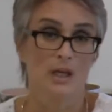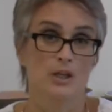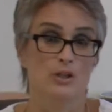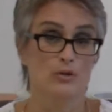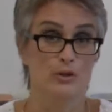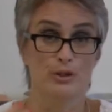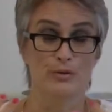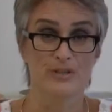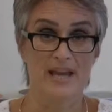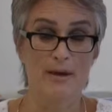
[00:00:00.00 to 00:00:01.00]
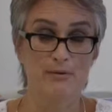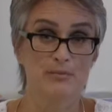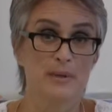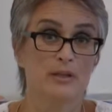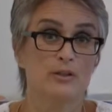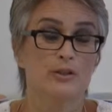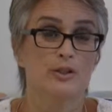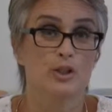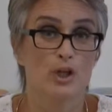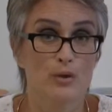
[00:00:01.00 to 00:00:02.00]
You can use cow's milk,
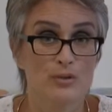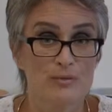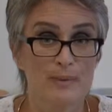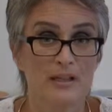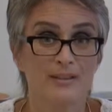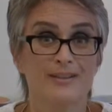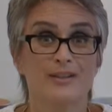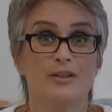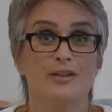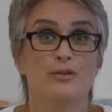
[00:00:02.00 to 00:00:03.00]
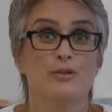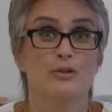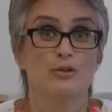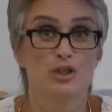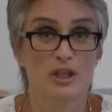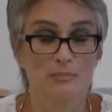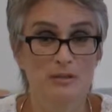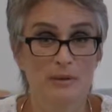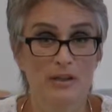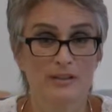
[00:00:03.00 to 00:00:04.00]
goat's milk, you can use
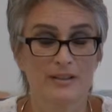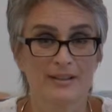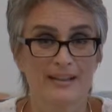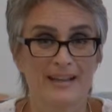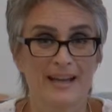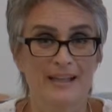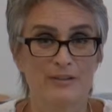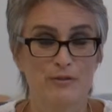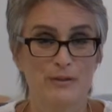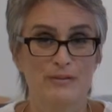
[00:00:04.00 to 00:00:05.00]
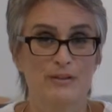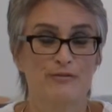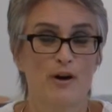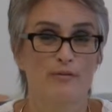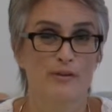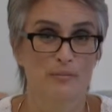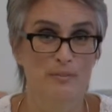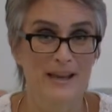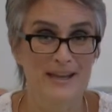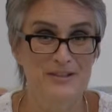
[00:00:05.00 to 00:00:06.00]
sheep's milk, and if you live in a far-flung
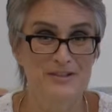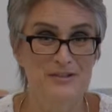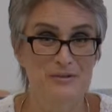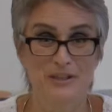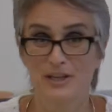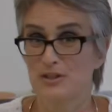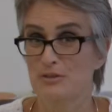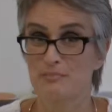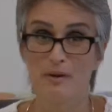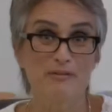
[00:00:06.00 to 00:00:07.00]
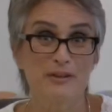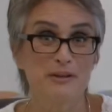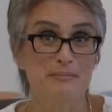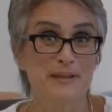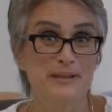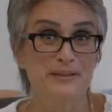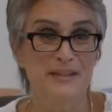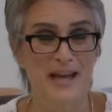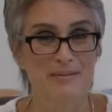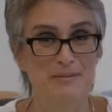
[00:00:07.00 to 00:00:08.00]
place you could actually use buffalo milk,
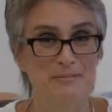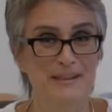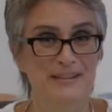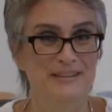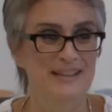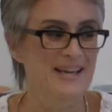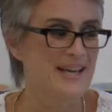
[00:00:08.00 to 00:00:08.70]
camel milk.